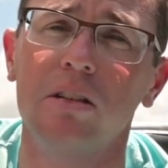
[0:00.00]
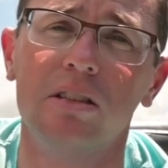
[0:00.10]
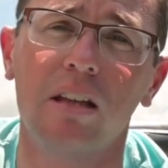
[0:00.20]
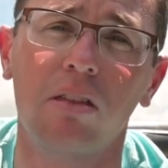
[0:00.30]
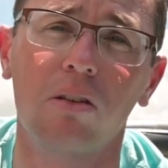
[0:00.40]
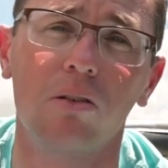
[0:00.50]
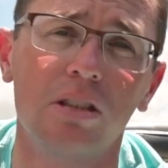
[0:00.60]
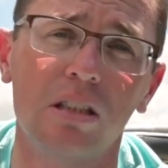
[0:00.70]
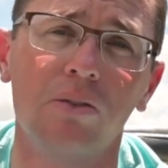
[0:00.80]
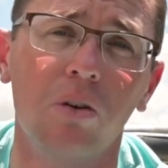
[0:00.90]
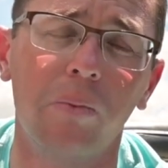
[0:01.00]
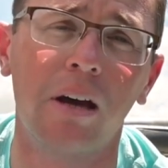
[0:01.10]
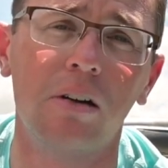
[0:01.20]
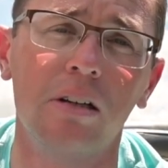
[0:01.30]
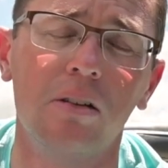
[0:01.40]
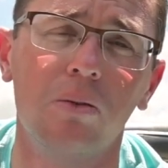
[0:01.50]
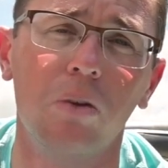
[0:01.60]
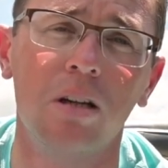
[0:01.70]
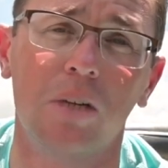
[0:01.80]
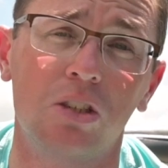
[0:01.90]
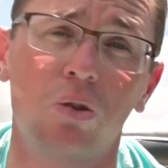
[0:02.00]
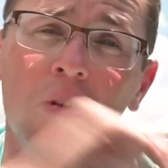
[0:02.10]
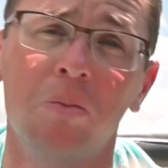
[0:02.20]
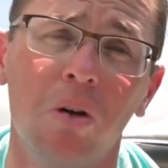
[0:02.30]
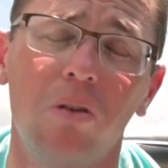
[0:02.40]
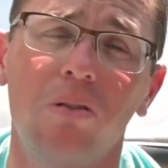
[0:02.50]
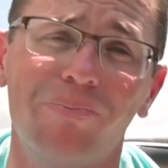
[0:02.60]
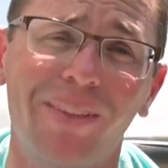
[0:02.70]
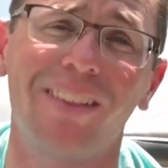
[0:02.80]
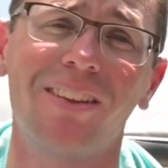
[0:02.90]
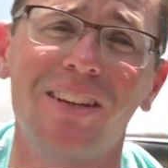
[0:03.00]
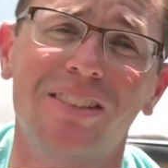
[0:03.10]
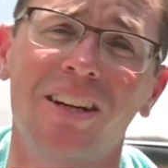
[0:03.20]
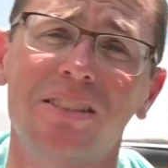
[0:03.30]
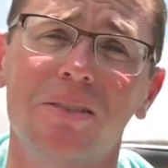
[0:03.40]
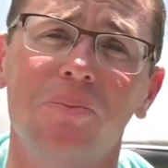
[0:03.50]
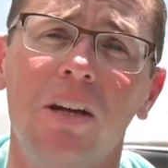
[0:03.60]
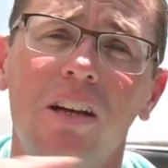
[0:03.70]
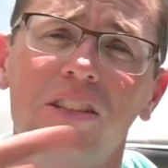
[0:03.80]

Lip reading: it's a 36 volt battery running my trolling motor, and that thing is awesome.